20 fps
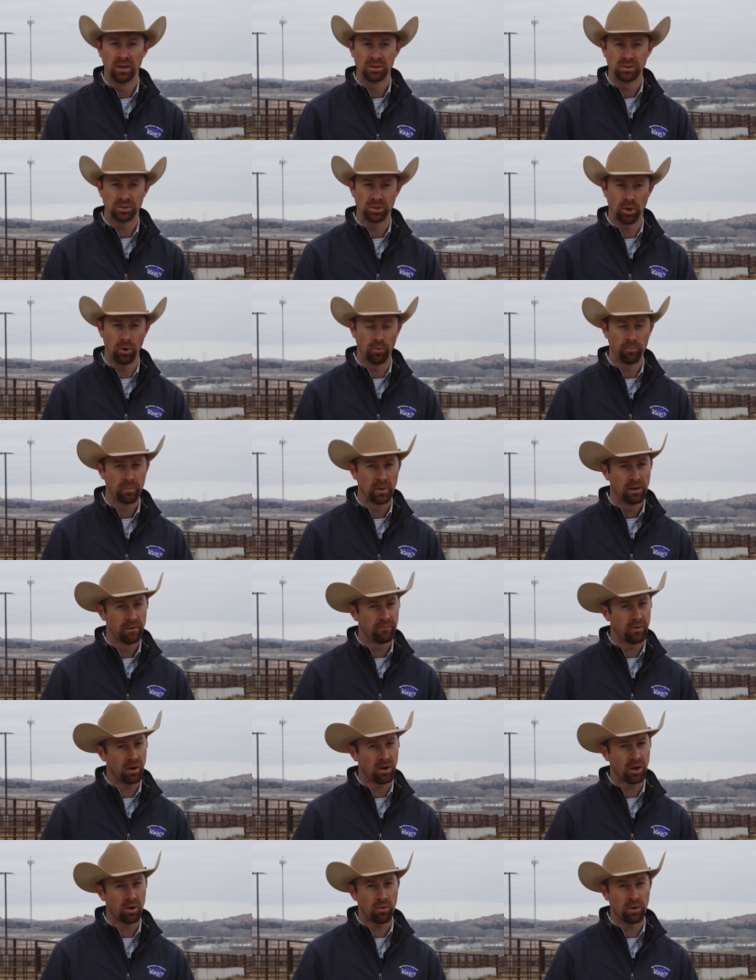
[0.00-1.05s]
So
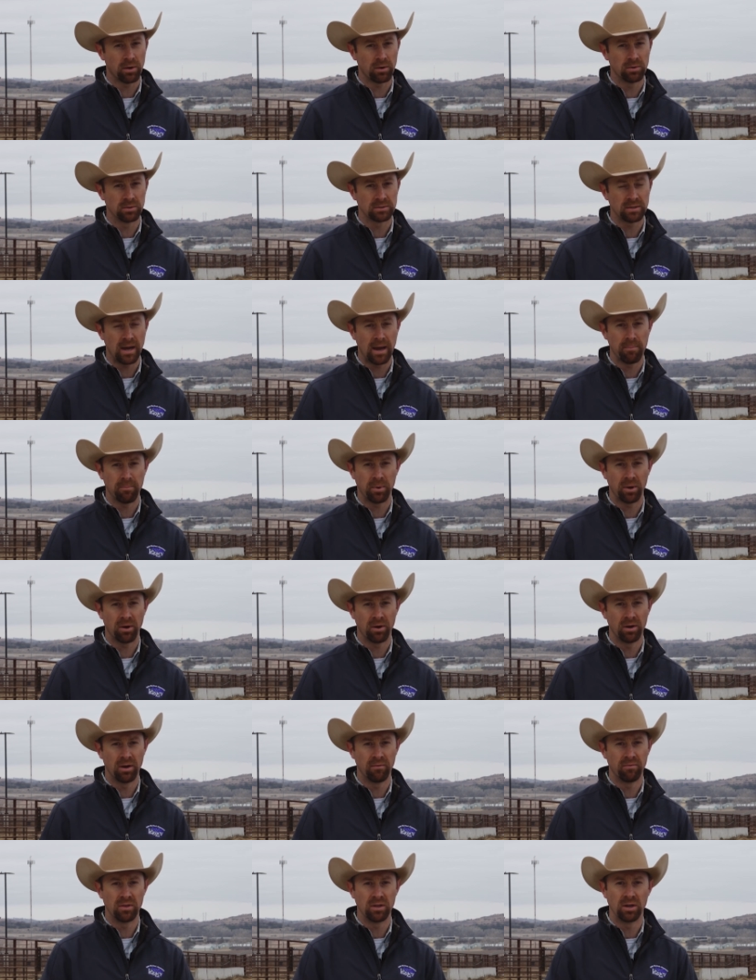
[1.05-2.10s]
very critical time
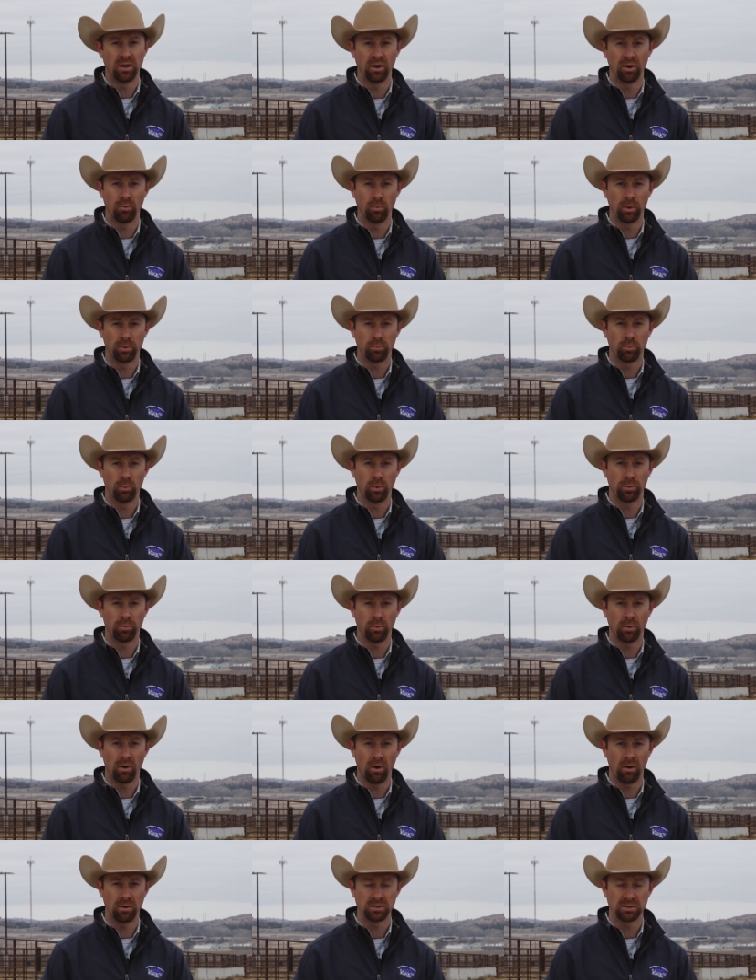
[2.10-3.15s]
period of the year with, with
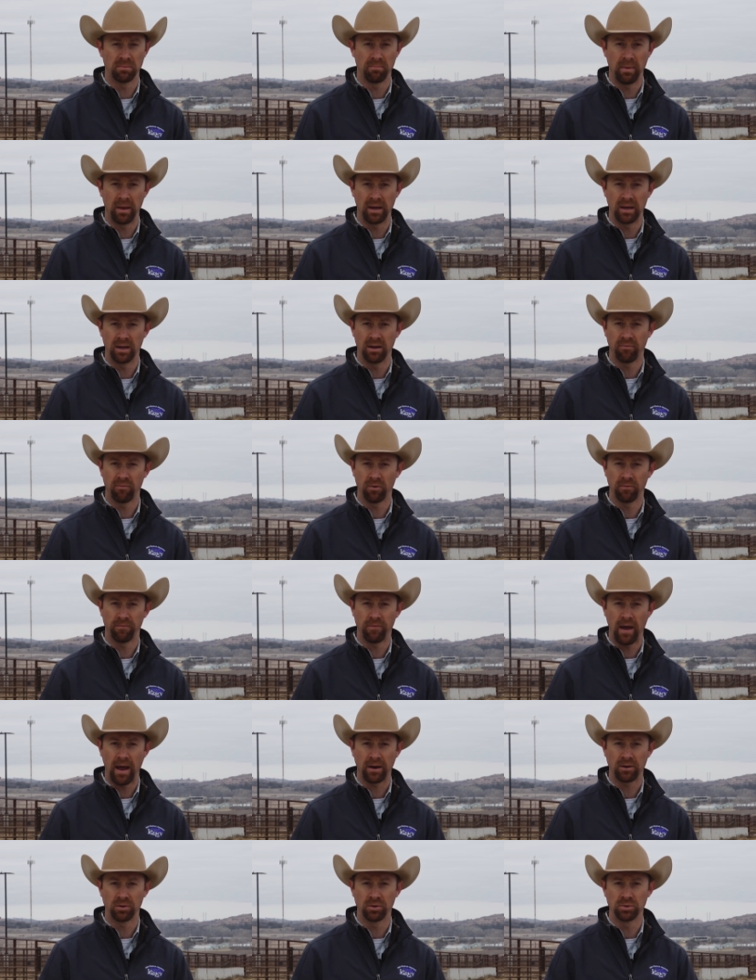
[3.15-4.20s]
regards to many different
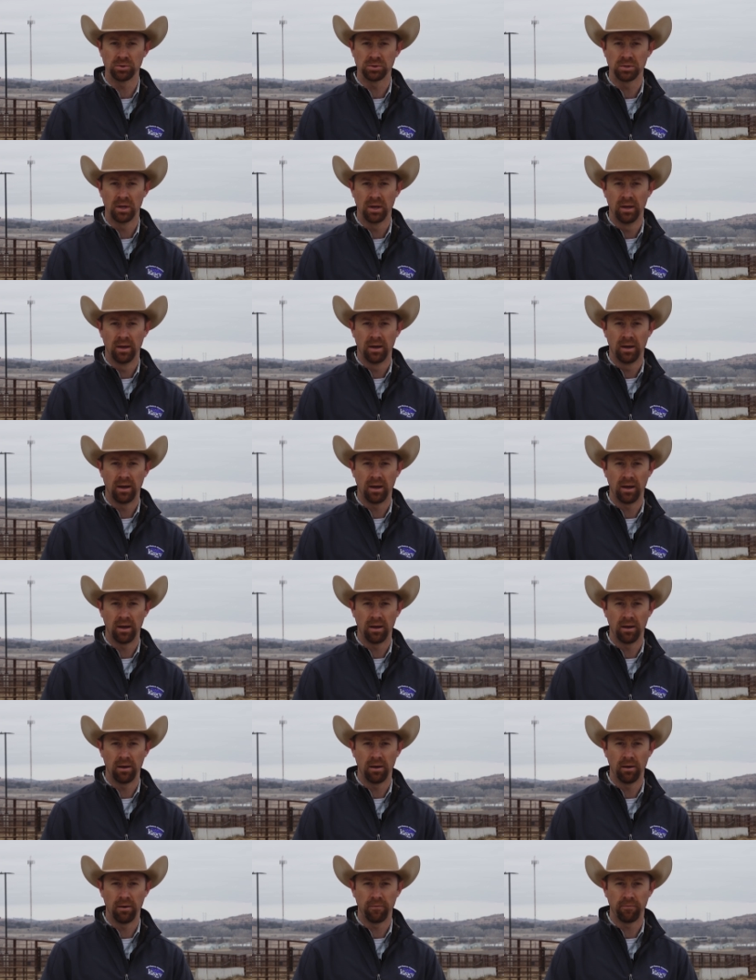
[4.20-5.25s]
factors
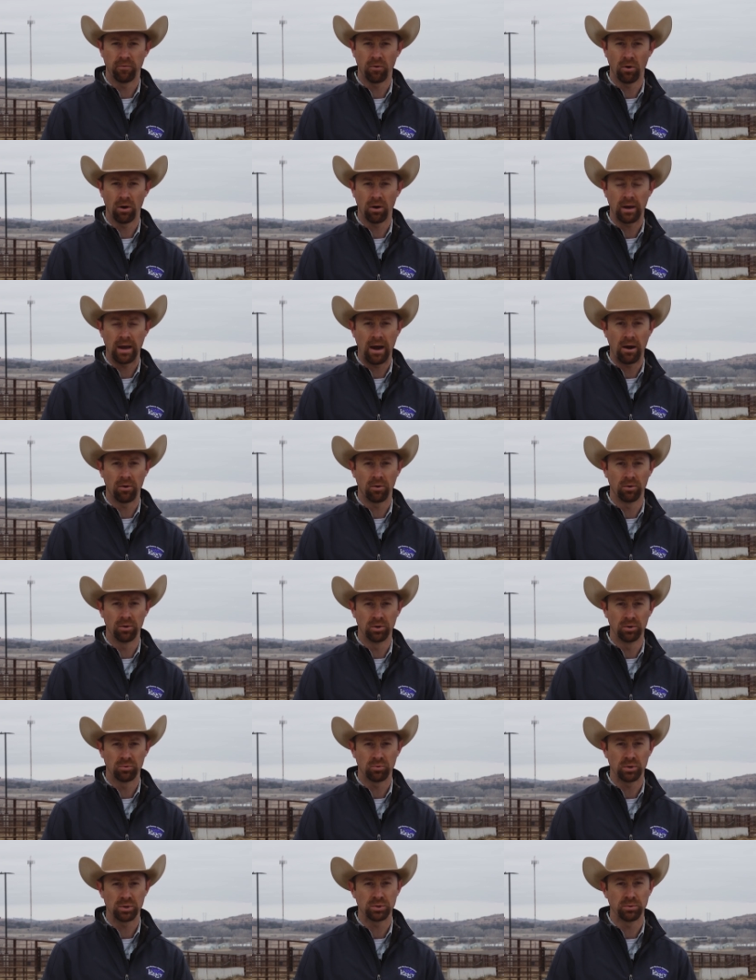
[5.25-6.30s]
uh, for our cow herd
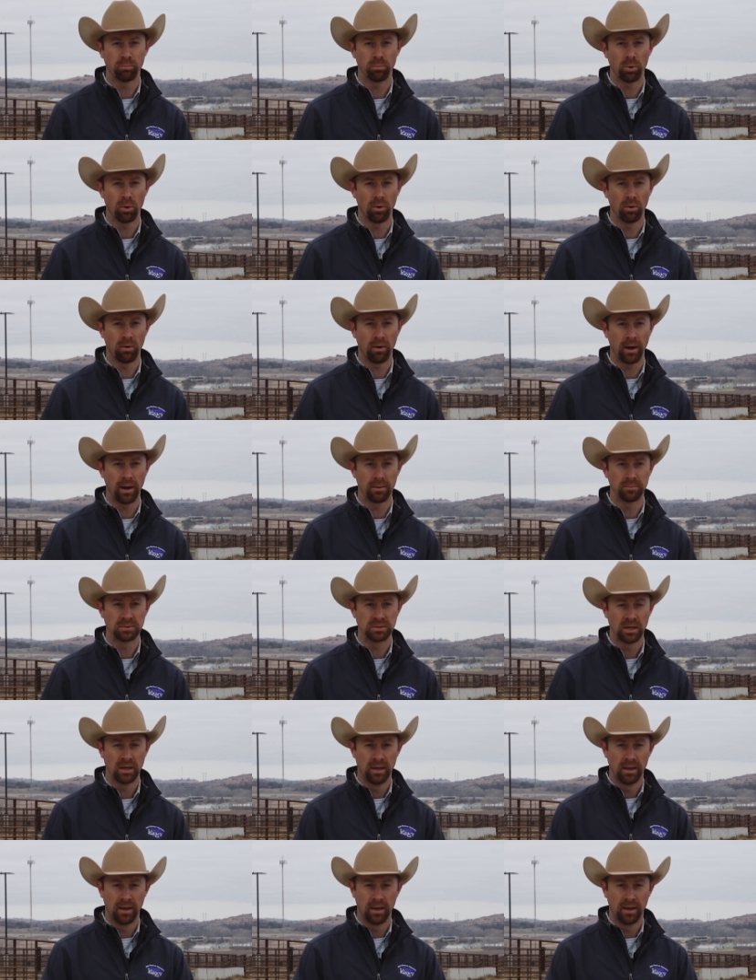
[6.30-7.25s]
nutrition programs.